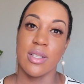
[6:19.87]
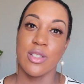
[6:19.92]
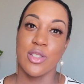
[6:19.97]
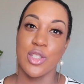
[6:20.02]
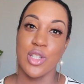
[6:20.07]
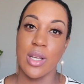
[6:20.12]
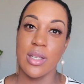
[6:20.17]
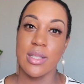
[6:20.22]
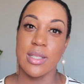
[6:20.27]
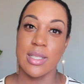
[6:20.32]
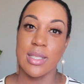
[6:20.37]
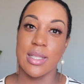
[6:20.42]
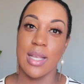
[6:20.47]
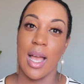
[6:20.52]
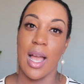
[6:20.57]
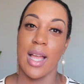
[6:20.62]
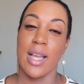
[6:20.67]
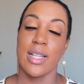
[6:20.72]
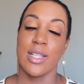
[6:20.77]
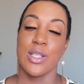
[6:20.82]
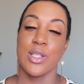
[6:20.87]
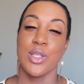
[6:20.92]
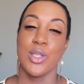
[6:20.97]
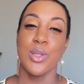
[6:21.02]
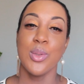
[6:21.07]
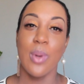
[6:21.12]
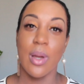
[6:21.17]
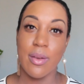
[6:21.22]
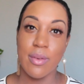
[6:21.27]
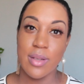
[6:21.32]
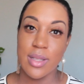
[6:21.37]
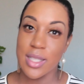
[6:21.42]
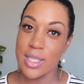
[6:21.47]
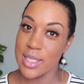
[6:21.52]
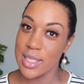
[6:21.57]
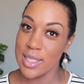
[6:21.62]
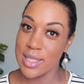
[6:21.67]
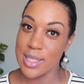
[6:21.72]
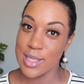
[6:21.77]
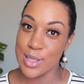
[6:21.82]
just decide, do I really
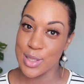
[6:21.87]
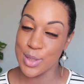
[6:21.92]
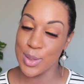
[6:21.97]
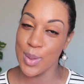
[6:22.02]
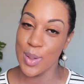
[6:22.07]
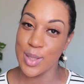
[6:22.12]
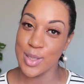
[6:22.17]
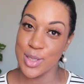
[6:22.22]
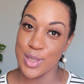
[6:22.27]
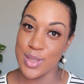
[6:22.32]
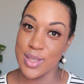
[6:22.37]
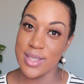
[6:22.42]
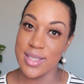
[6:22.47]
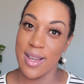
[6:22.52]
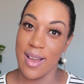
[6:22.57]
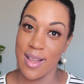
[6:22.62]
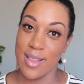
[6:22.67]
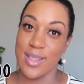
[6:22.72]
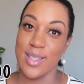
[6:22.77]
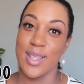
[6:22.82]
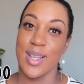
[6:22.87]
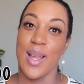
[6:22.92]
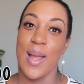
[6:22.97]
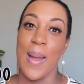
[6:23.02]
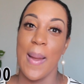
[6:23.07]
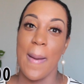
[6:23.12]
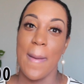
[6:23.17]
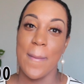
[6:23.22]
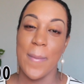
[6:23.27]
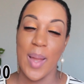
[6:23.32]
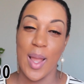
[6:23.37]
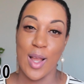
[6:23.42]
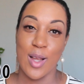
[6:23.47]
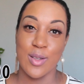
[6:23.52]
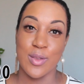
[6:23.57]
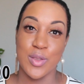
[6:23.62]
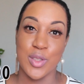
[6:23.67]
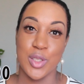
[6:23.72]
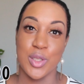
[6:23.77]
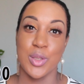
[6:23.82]
need this $200 pair
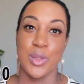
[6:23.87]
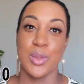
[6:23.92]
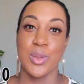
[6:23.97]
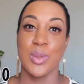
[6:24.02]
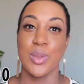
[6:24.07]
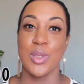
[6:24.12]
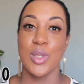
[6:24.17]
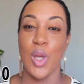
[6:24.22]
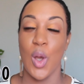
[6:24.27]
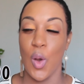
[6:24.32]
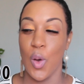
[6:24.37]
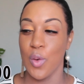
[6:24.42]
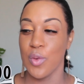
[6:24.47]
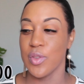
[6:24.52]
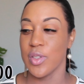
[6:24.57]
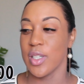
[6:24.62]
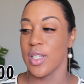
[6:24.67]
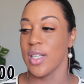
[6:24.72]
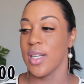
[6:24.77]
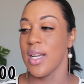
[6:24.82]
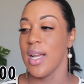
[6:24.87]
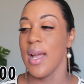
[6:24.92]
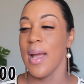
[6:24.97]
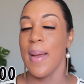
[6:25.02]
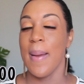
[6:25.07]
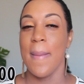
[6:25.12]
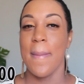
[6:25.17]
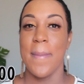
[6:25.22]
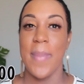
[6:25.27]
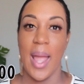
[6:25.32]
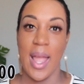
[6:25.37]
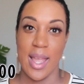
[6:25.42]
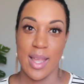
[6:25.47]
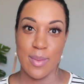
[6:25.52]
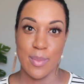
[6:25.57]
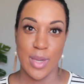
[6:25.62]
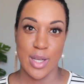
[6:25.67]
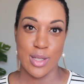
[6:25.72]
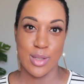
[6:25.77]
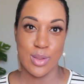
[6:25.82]
of shoes over
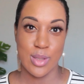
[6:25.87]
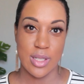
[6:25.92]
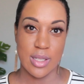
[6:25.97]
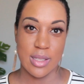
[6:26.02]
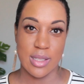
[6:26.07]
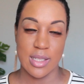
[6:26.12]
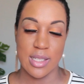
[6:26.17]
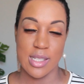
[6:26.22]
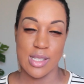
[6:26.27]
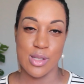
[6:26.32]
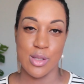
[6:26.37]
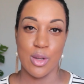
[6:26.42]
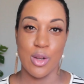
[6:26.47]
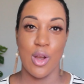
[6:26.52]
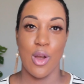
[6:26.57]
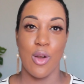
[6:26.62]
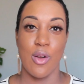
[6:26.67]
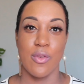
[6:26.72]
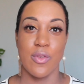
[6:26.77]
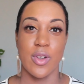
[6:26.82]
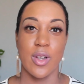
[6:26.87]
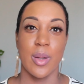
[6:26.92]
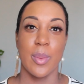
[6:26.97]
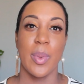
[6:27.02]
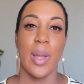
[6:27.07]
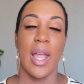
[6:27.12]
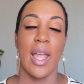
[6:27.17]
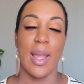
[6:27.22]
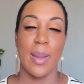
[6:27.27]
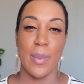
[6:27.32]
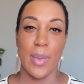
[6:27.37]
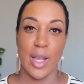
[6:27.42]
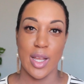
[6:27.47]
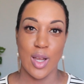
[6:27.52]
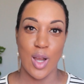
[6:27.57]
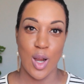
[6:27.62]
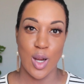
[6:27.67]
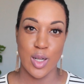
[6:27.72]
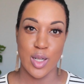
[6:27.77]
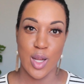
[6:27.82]
paying my utilities, or over paying my
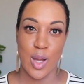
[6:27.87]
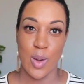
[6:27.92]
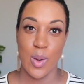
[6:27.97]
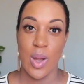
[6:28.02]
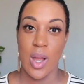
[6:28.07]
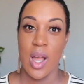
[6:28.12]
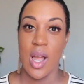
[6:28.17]
car note,